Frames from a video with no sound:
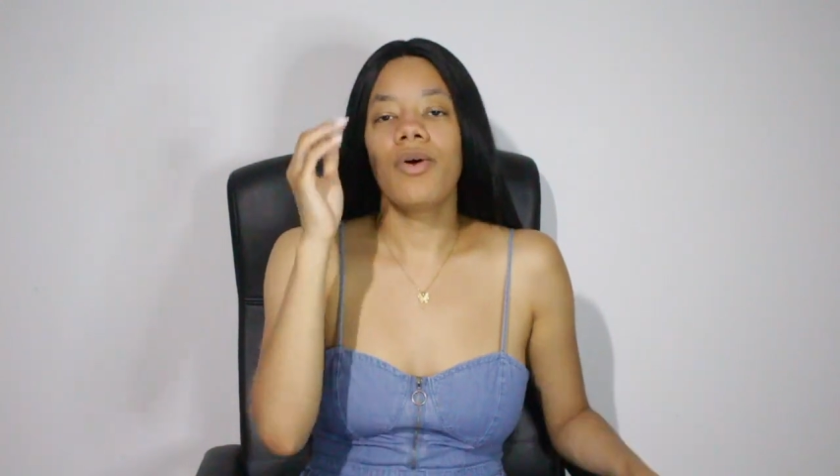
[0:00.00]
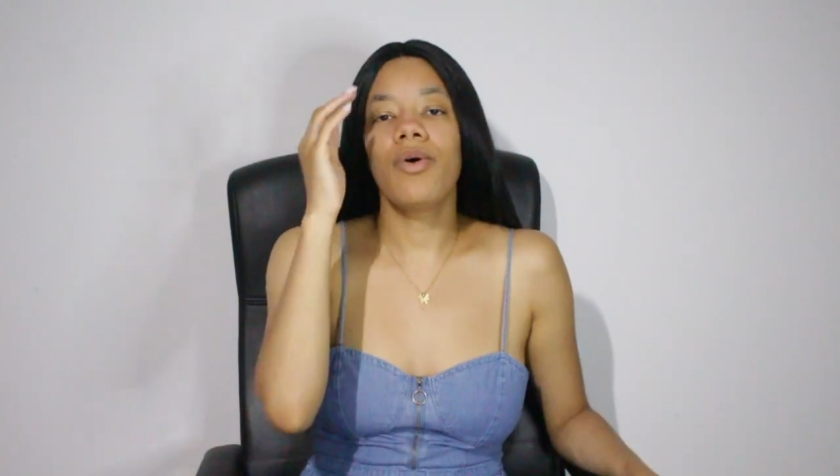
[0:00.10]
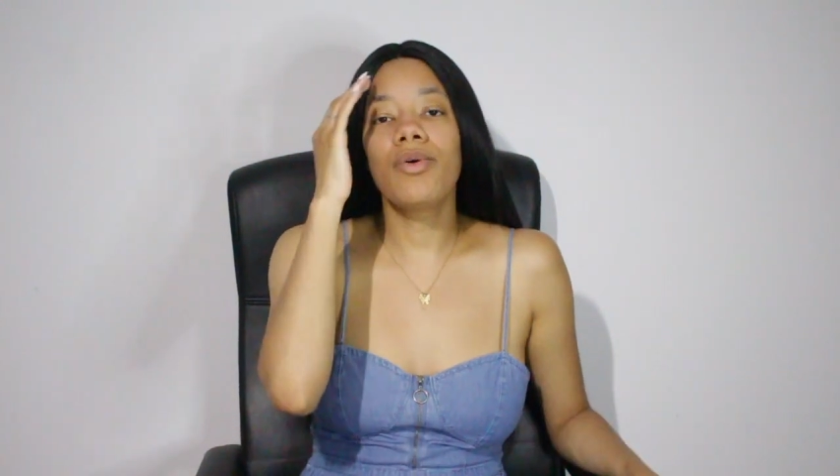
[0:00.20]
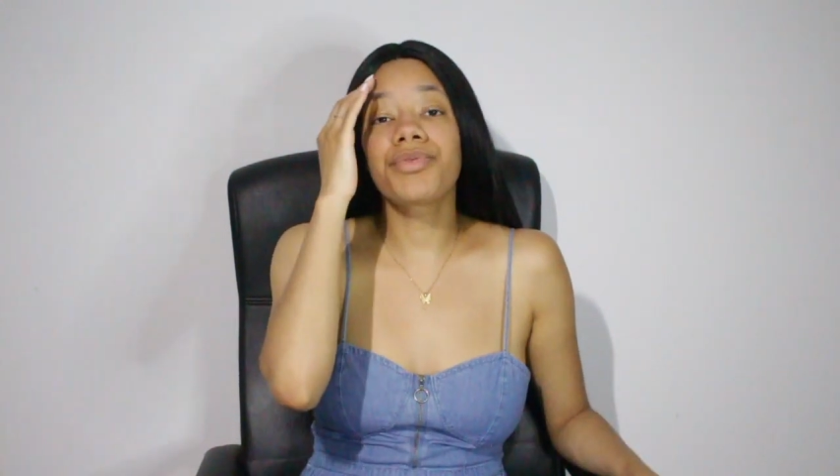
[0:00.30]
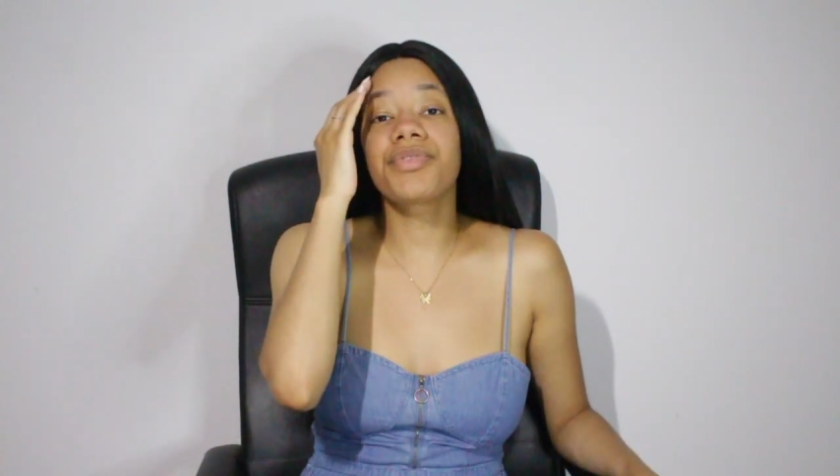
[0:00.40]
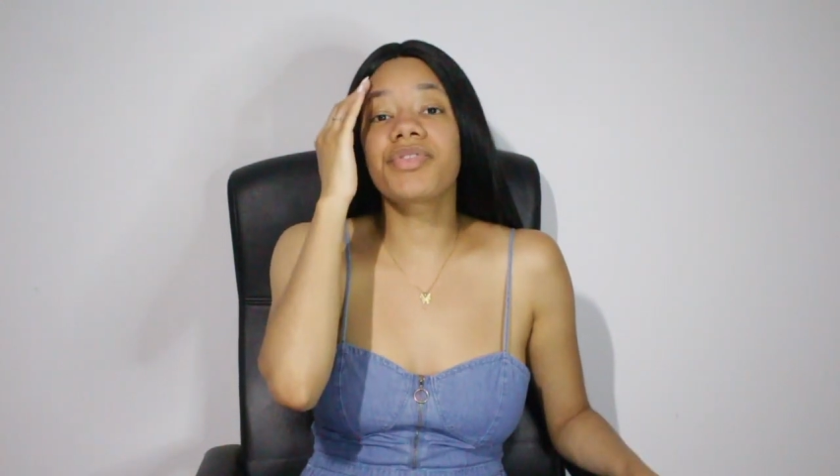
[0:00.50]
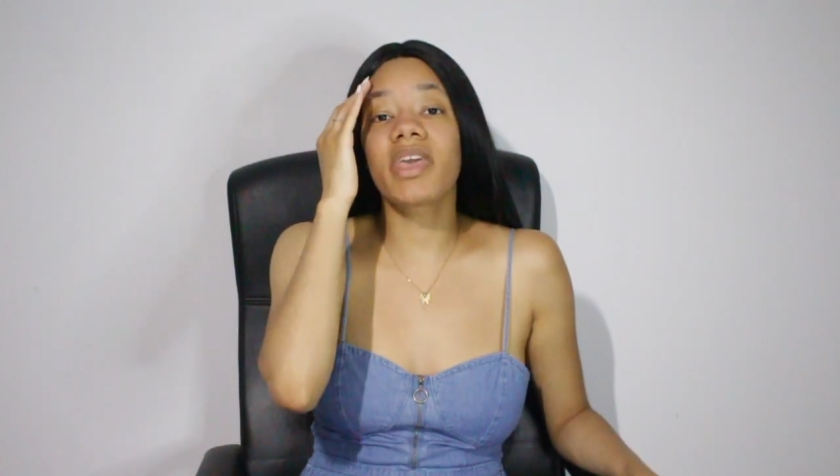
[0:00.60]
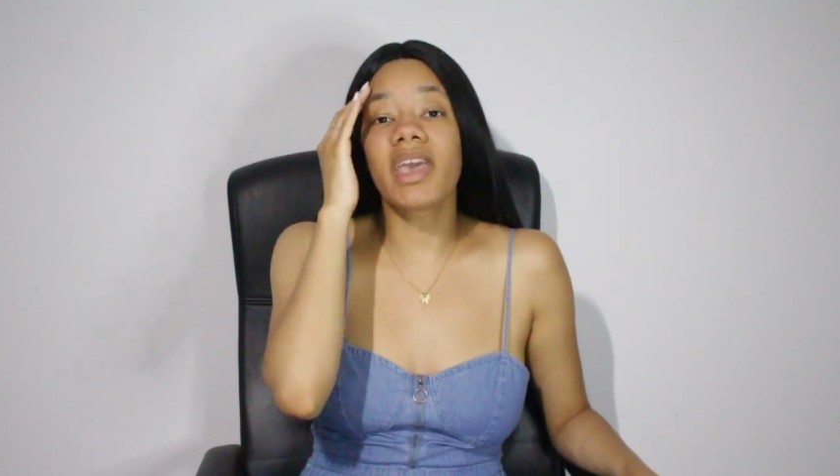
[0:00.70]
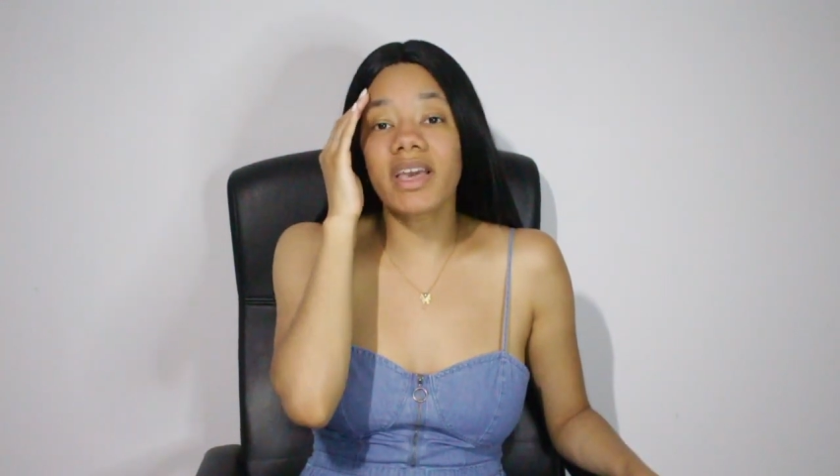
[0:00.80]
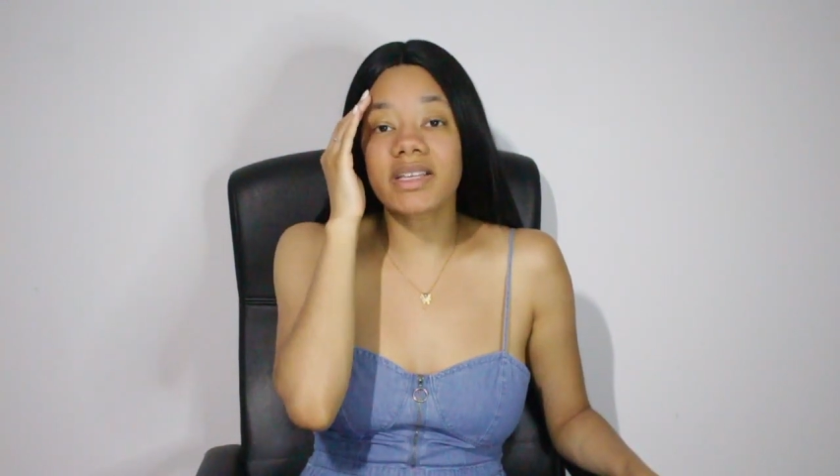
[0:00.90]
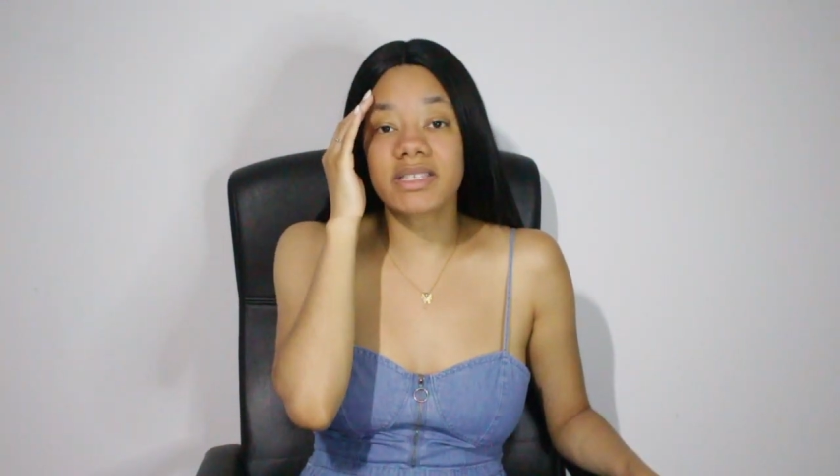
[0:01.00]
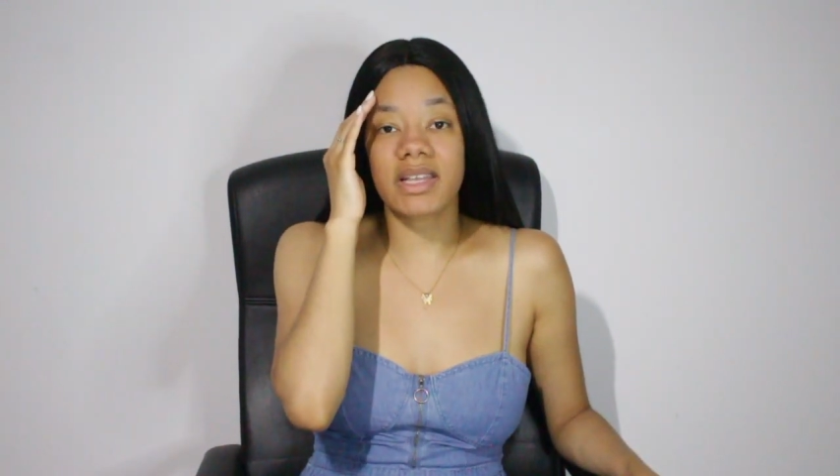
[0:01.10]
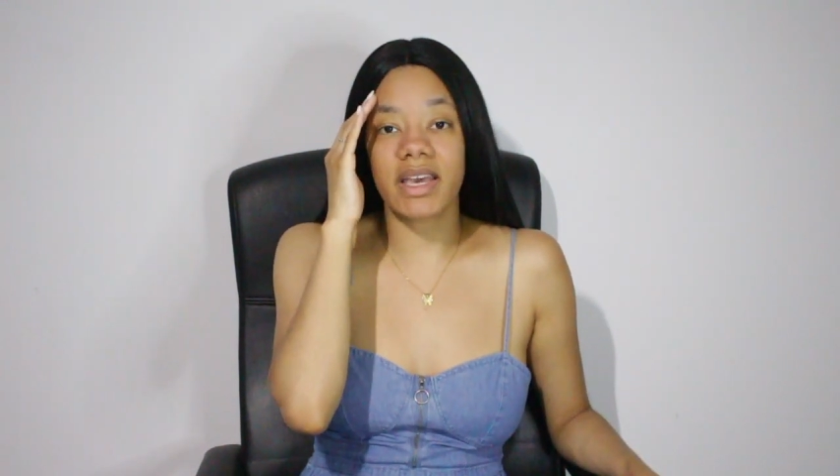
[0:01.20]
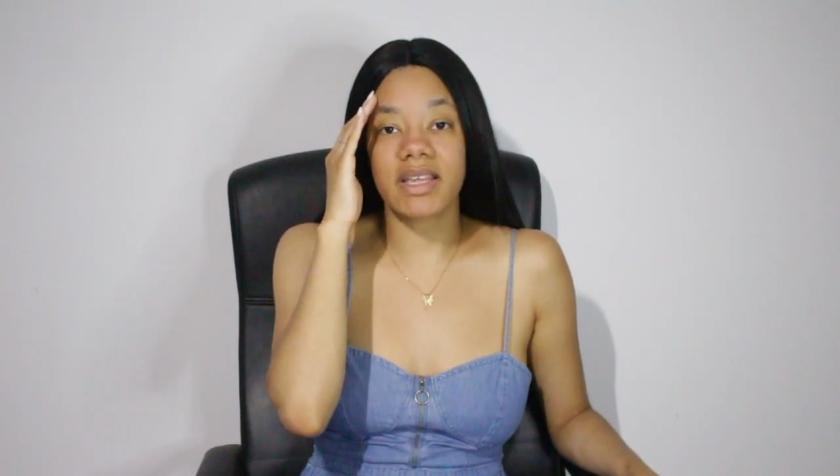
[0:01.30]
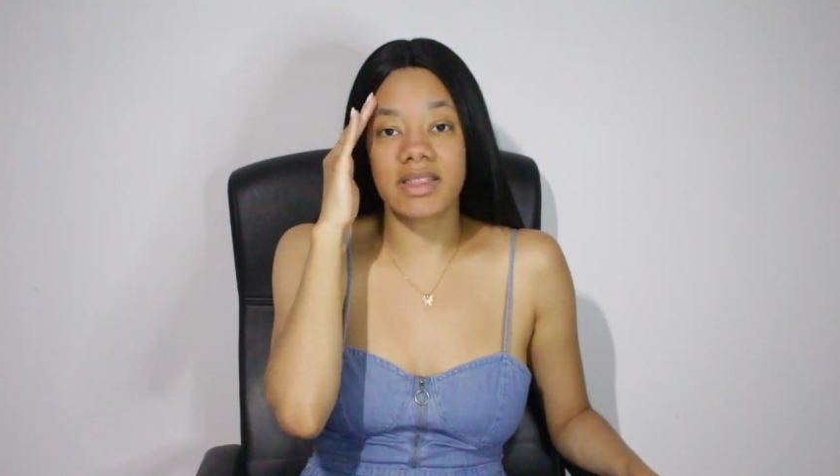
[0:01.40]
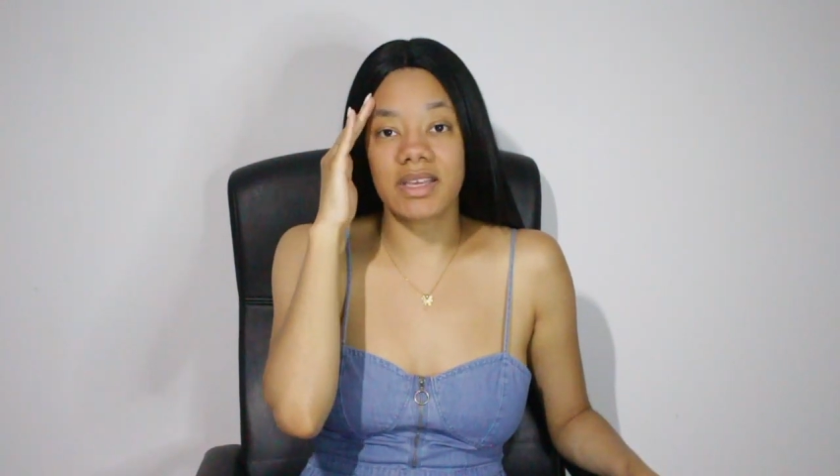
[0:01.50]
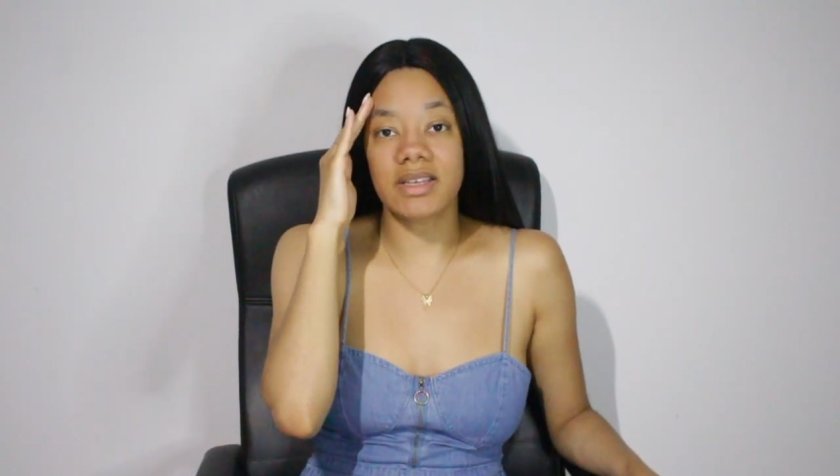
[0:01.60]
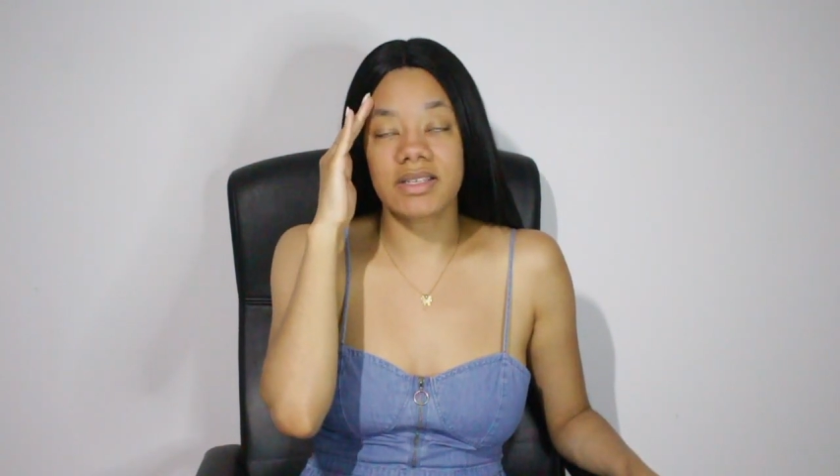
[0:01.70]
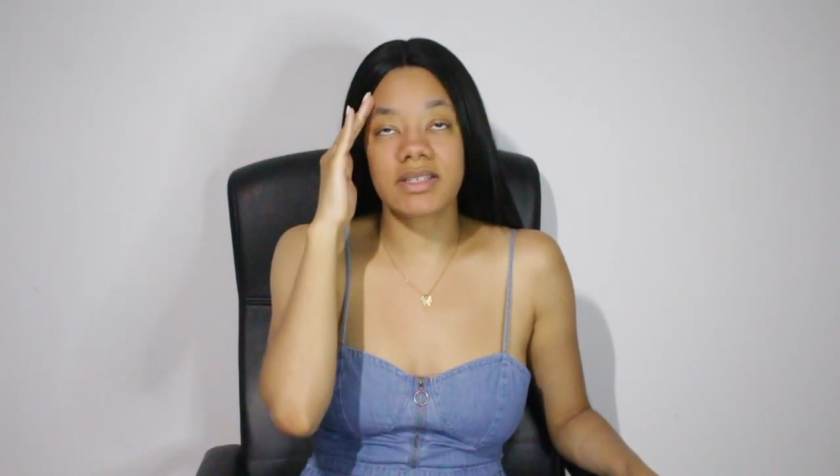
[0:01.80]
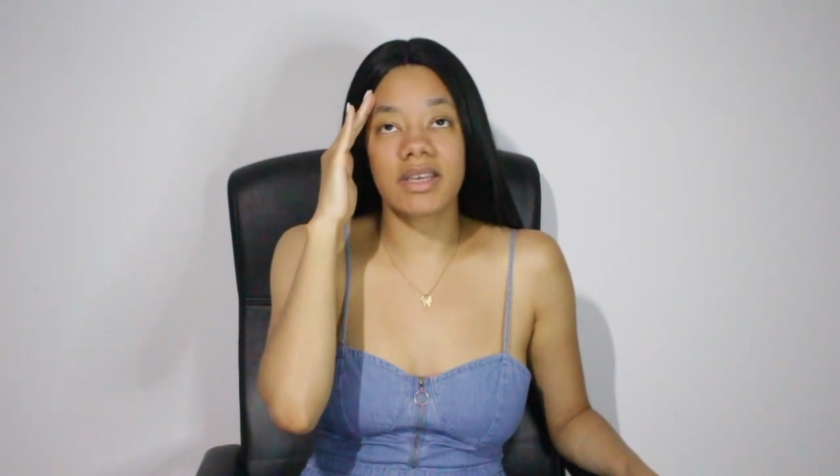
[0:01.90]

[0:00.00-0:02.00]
Who thinks like this?